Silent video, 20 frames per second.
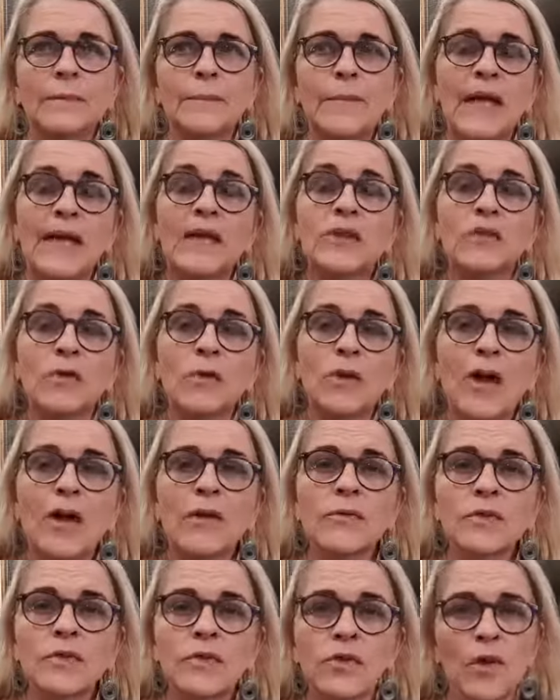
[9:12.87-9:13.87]
makes your
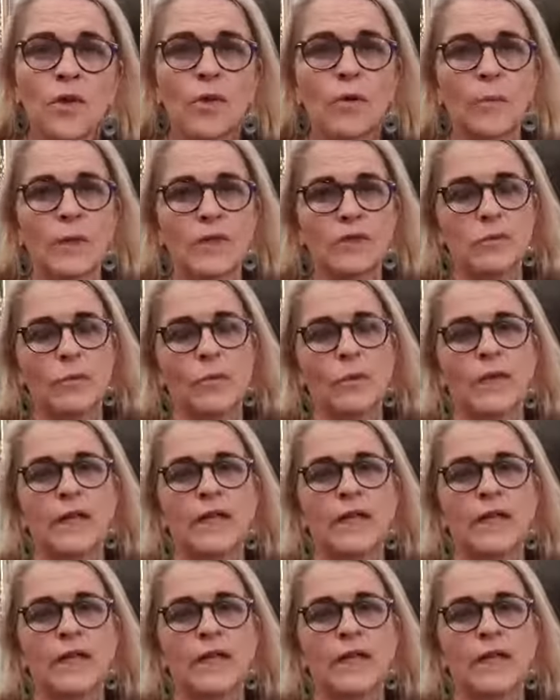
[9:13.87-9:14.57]
life so much more